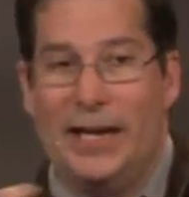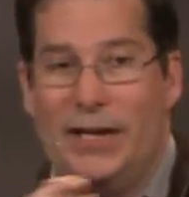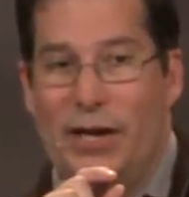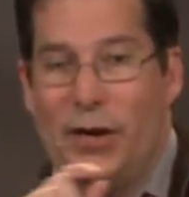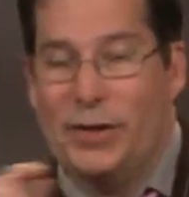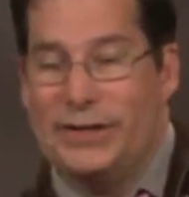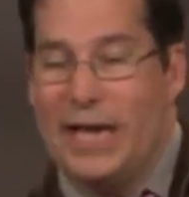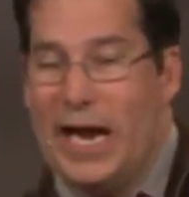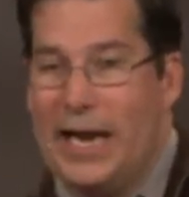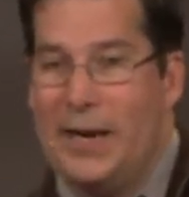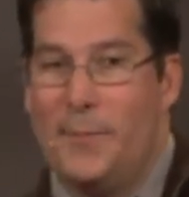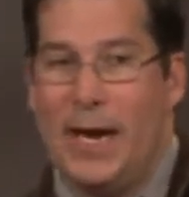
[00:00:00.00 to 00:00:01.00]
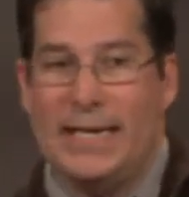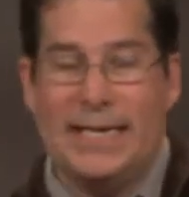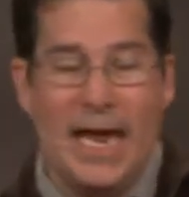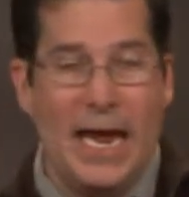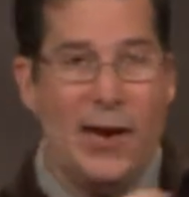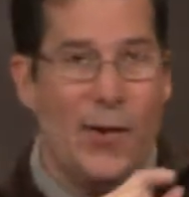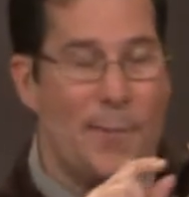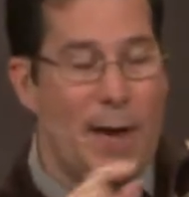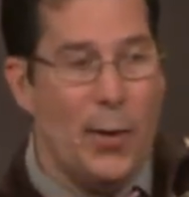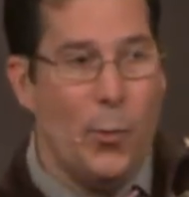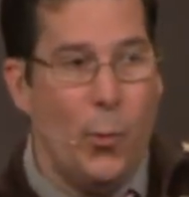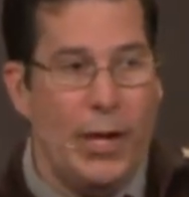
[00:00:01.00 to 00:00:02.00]
you know aside in my day or in
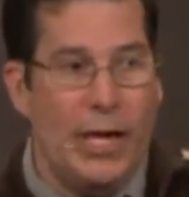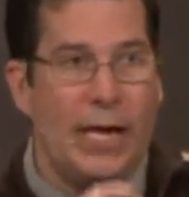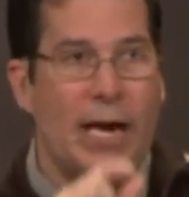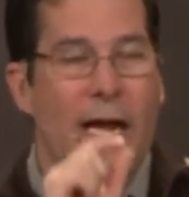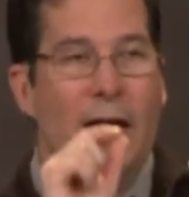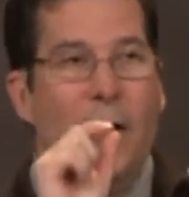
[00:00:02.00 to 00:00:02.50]
my week